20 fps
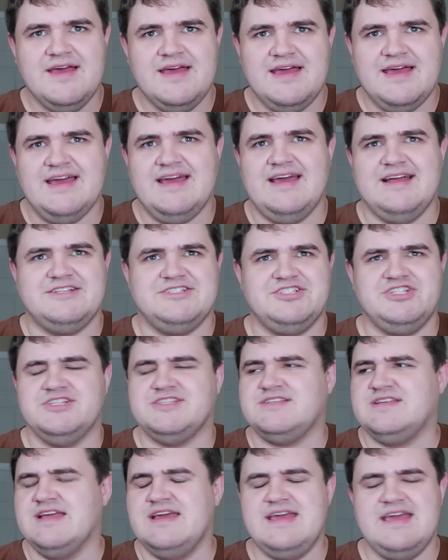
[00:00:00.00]
It's
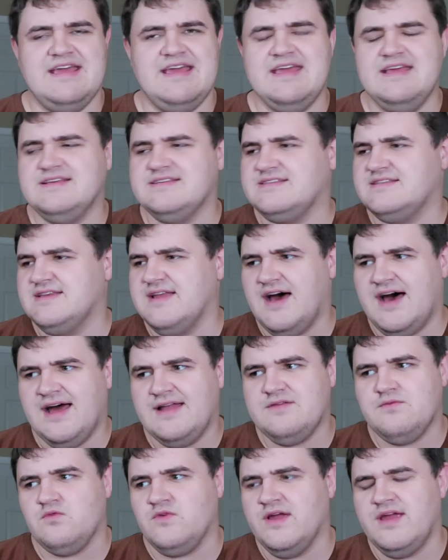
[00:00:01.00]
just, he is
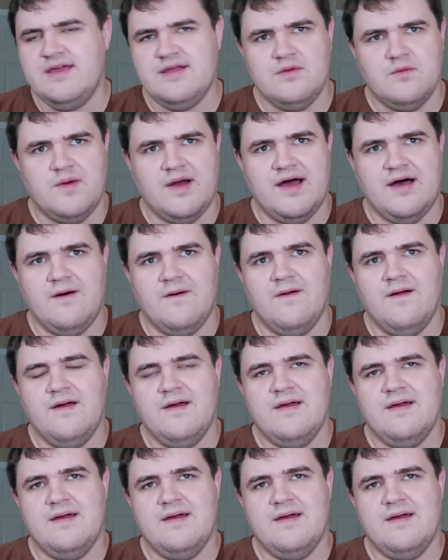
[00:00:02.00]
not written well.